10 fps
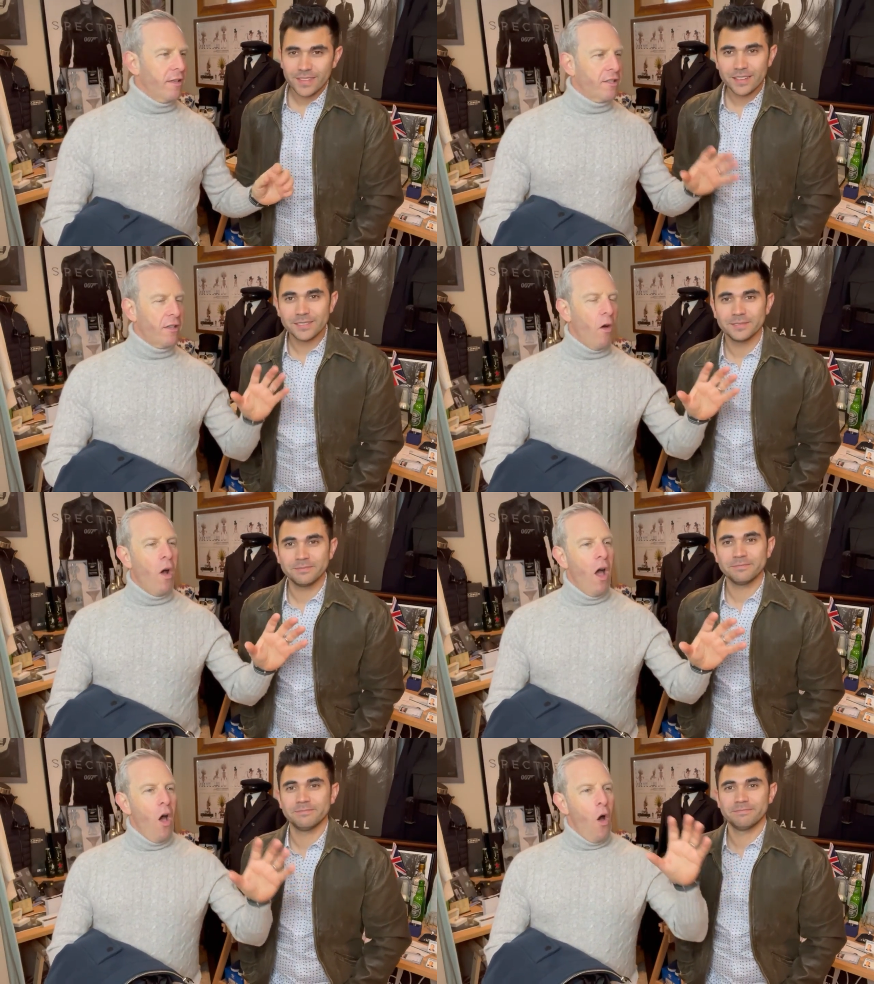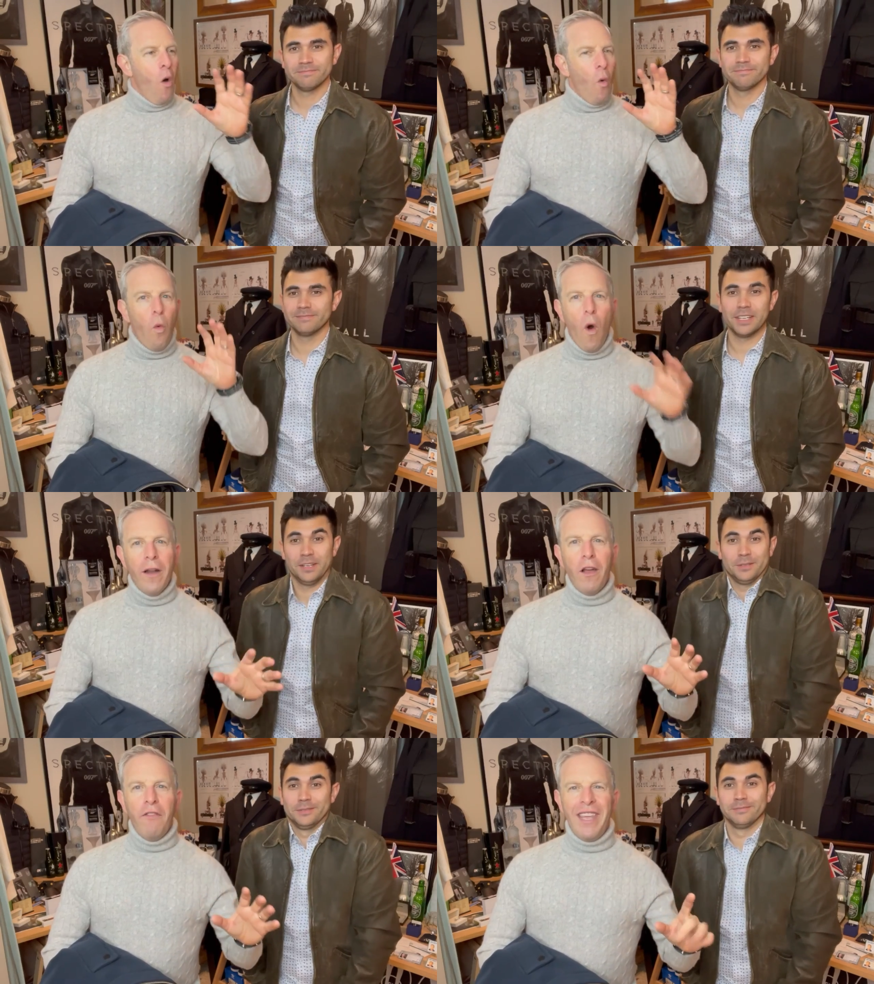Speaker 1: So, one
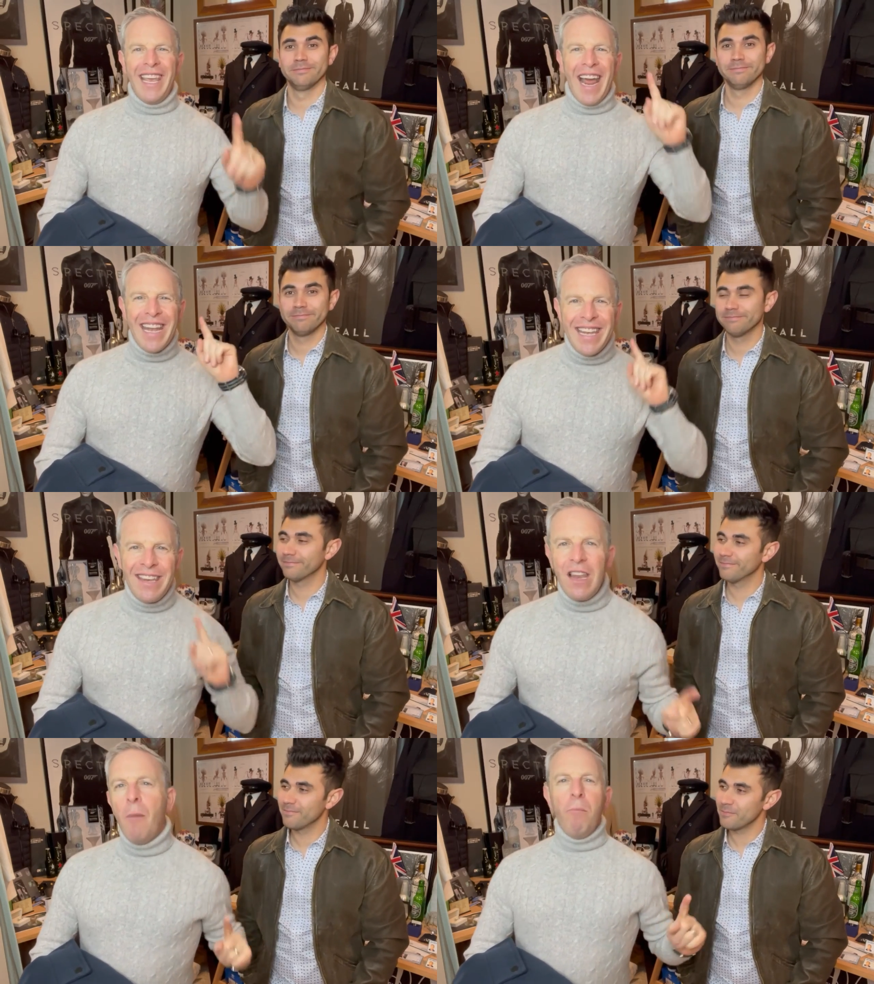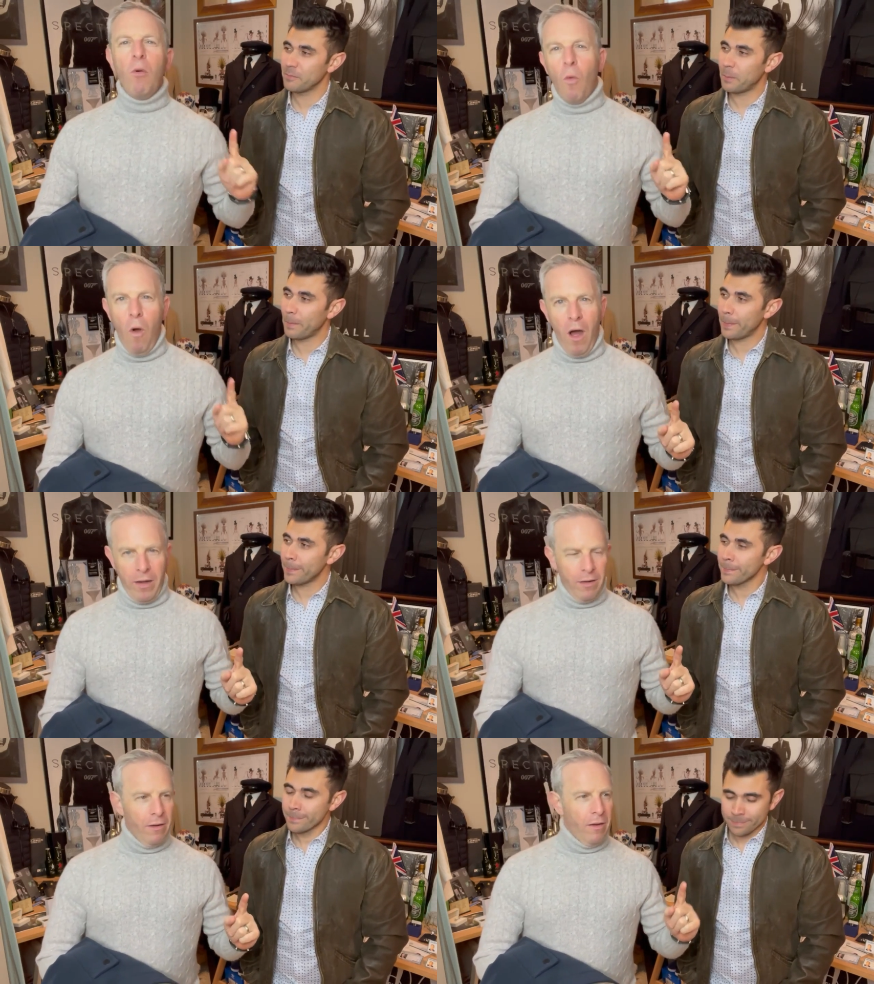of the number
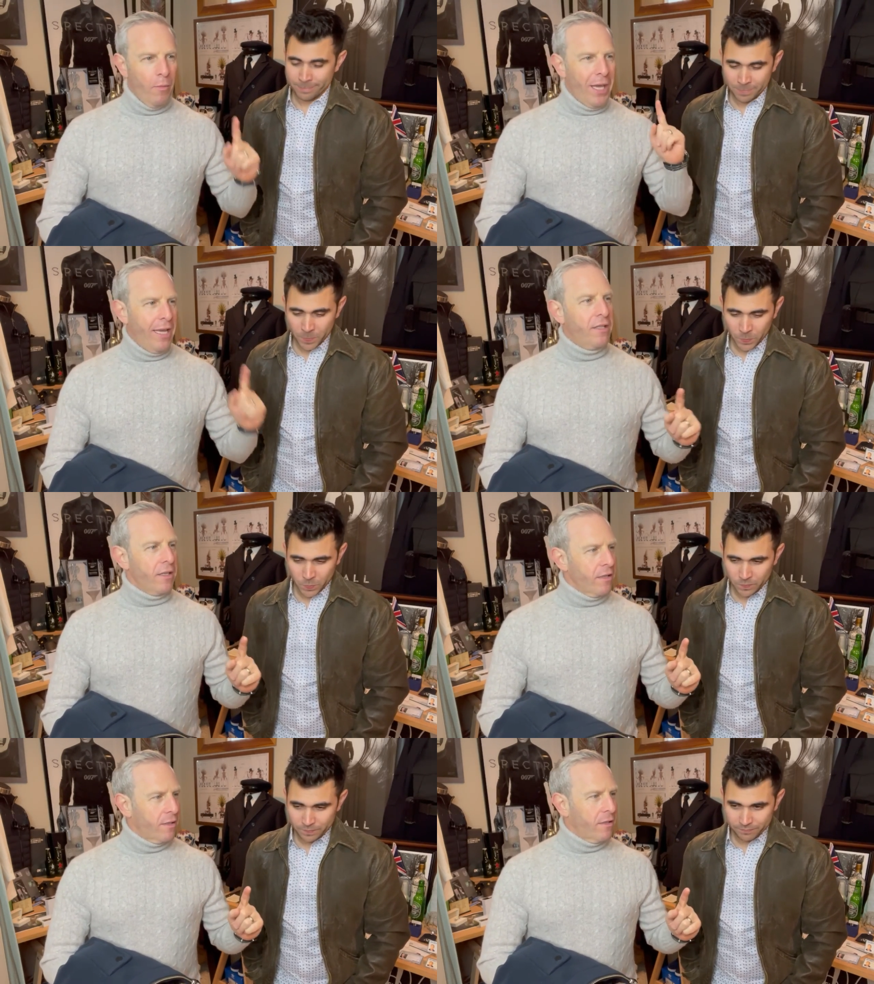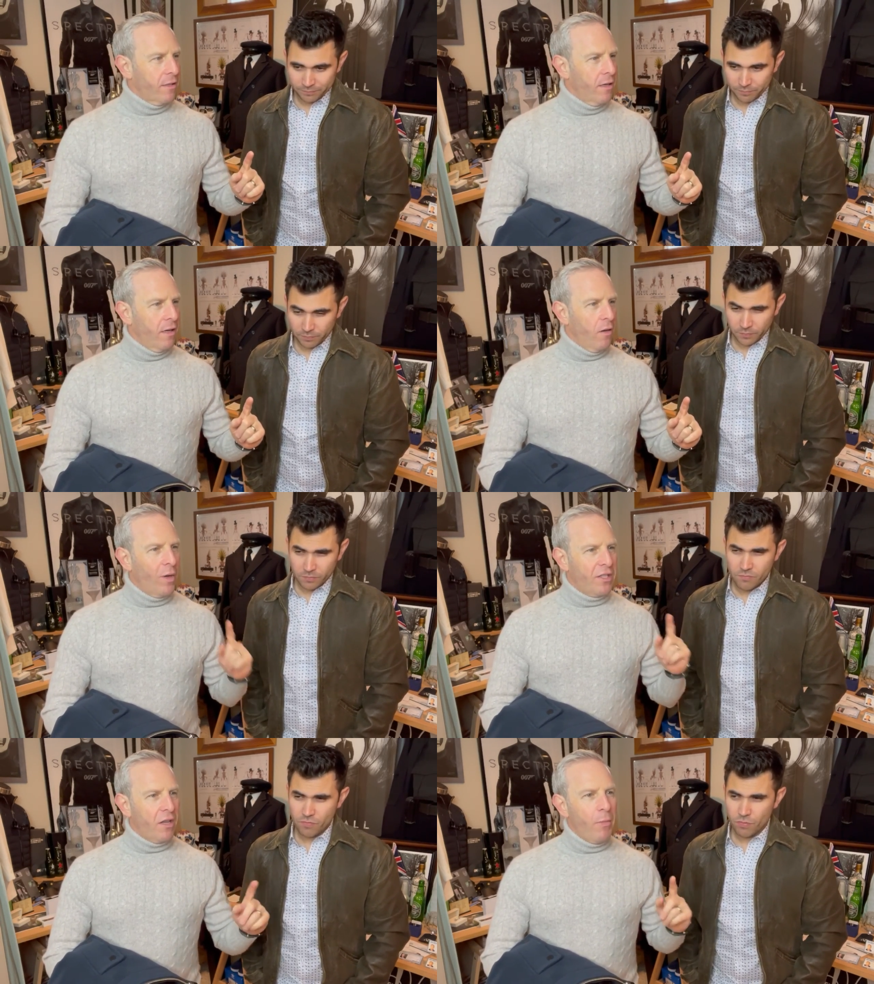one pieces when
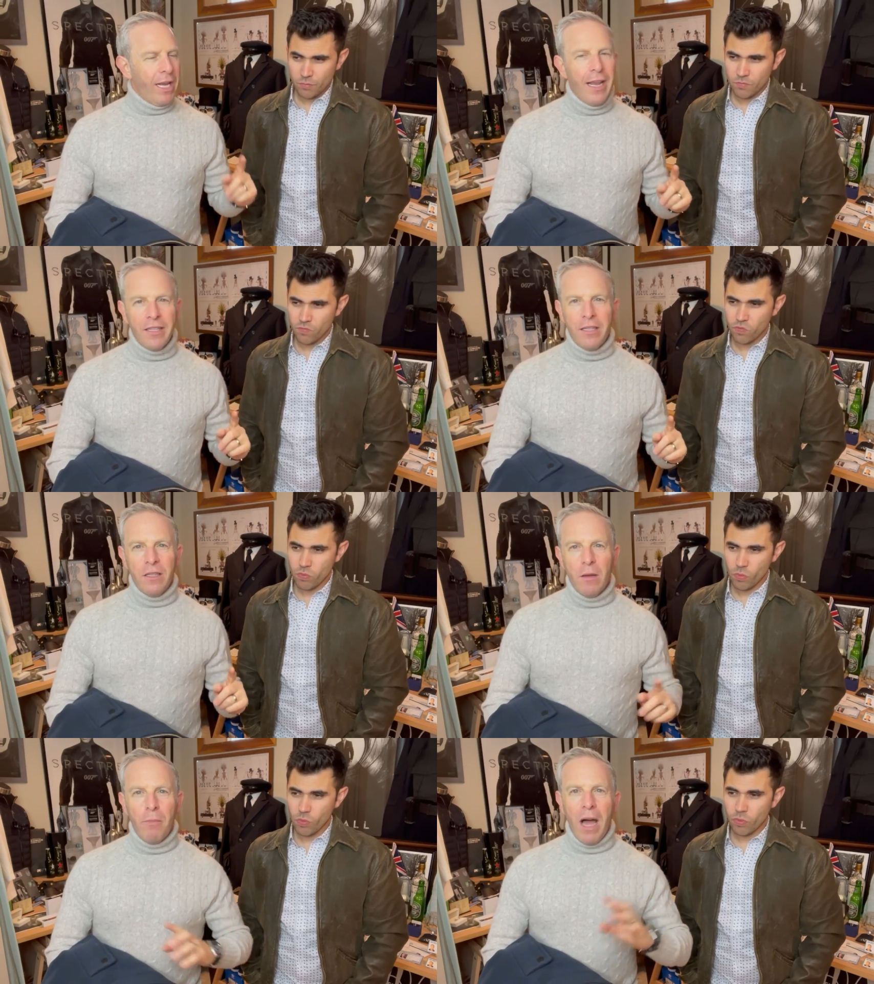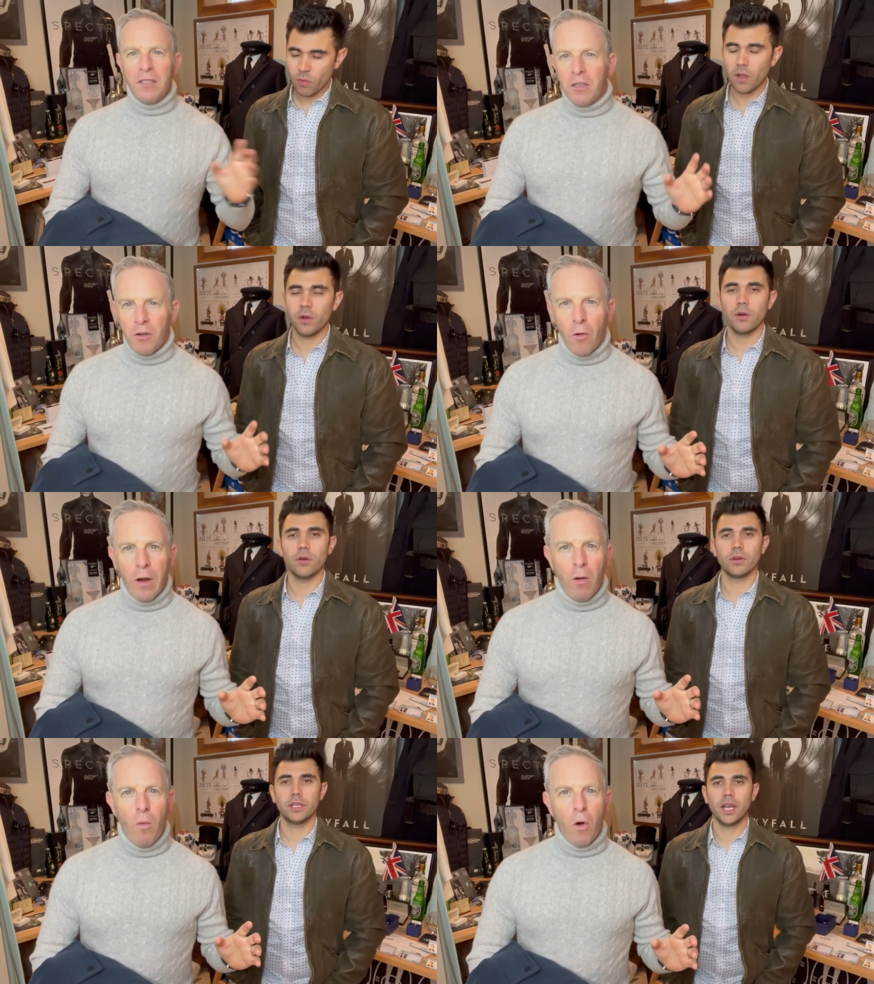somebody gets into the Bond
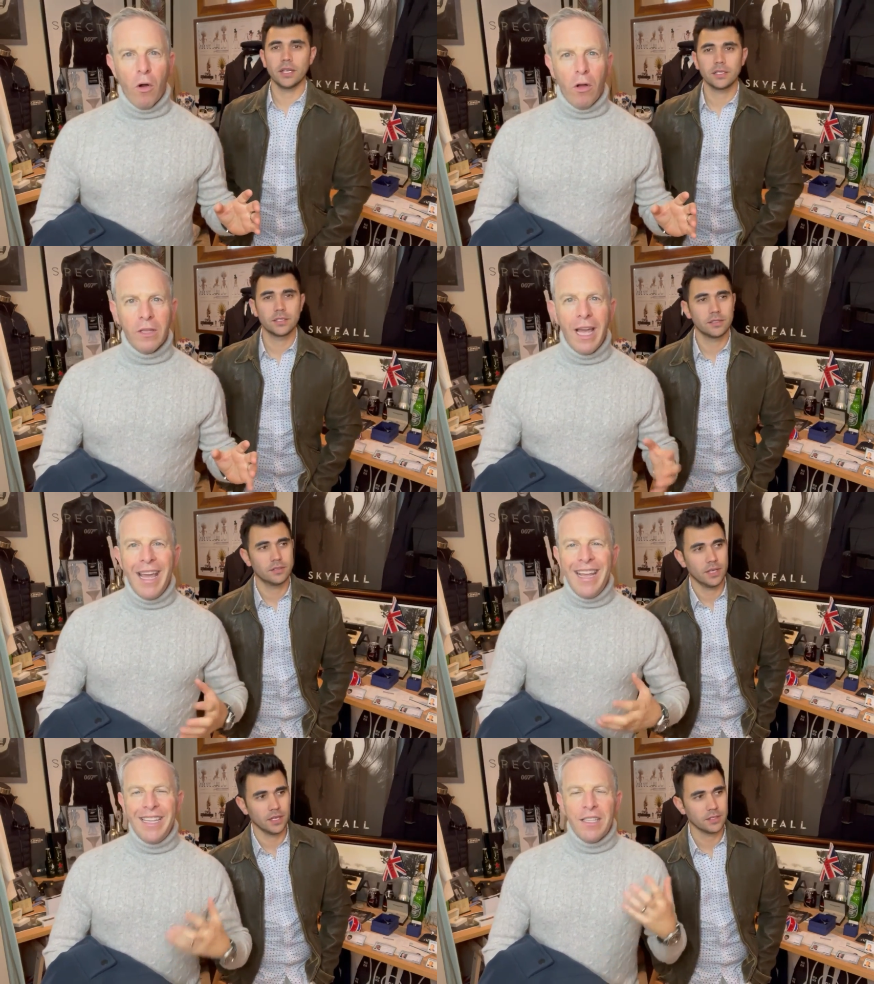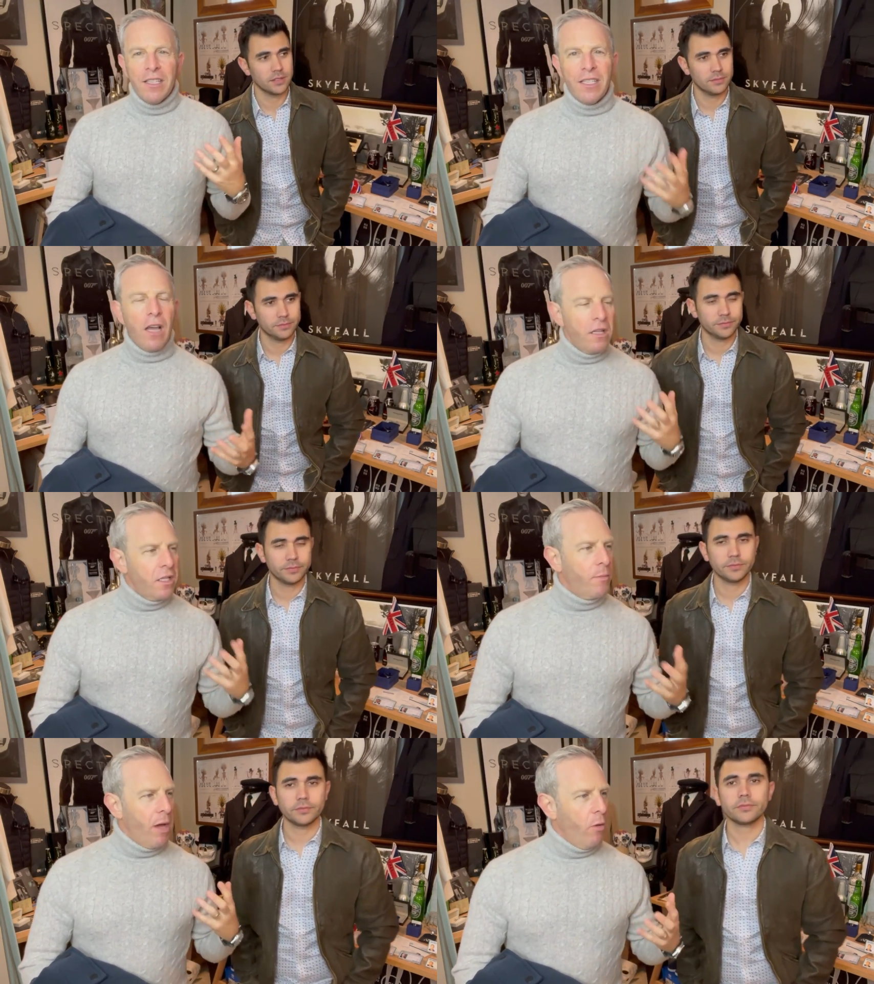sartorial world yes, is the
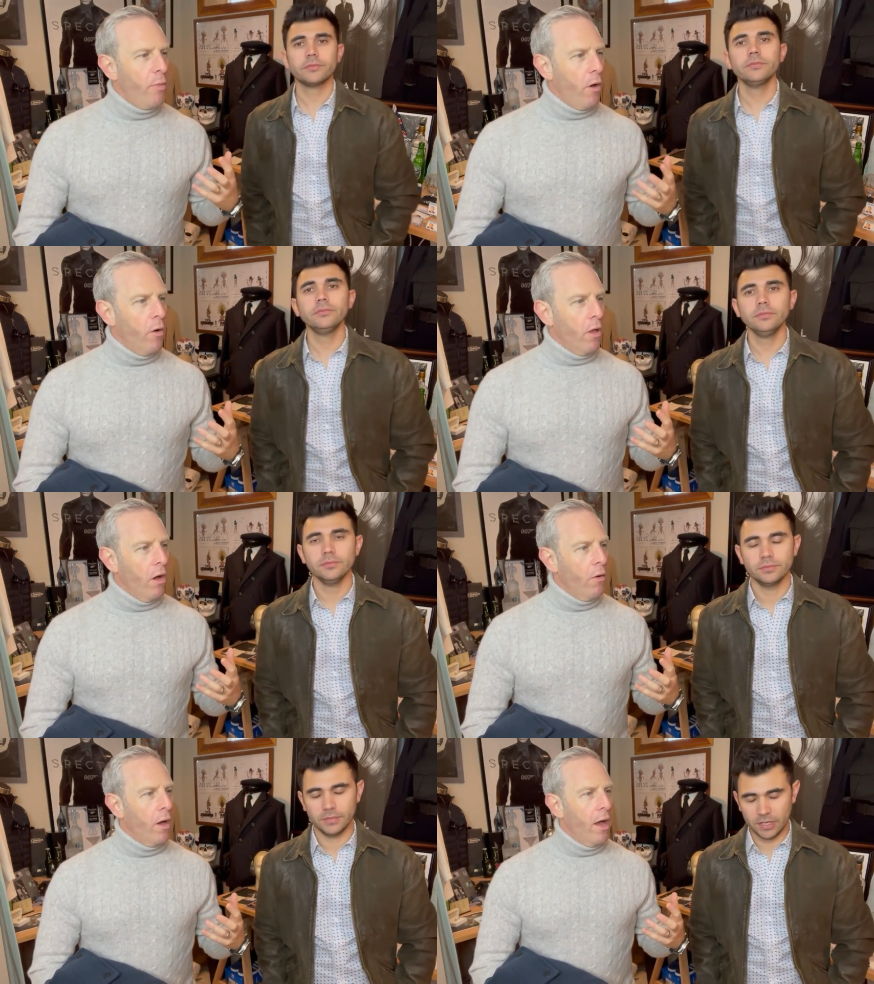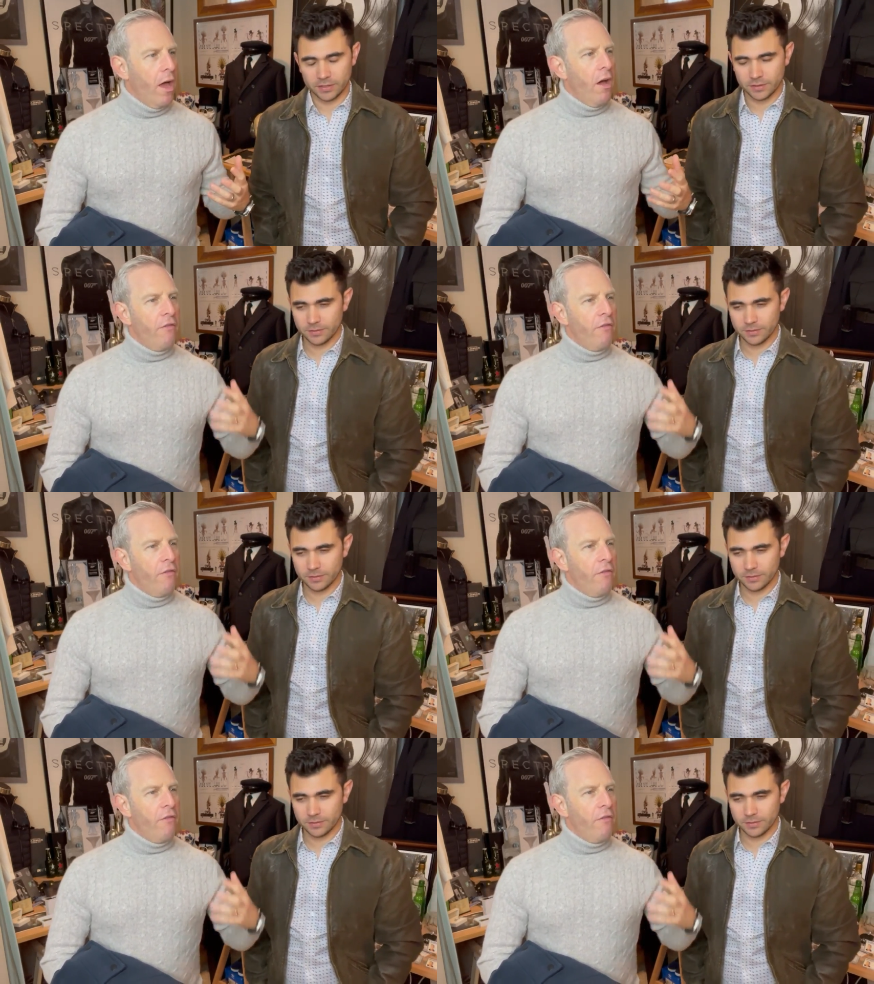Sunspel Polo yes.